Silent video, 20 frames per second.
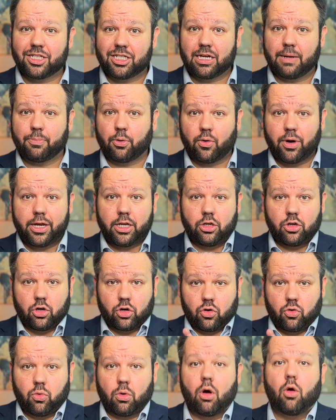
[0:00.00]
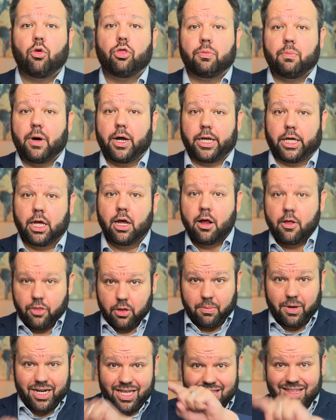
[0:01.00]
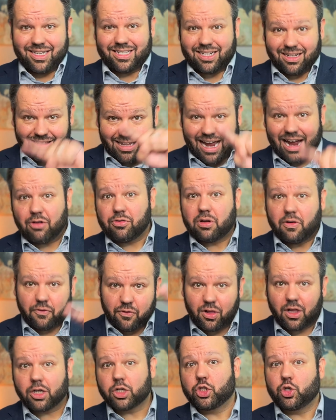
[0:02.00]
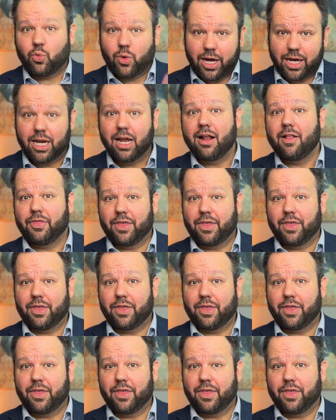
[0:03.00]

Separate your growth money, the money that's allowed to fluctuate,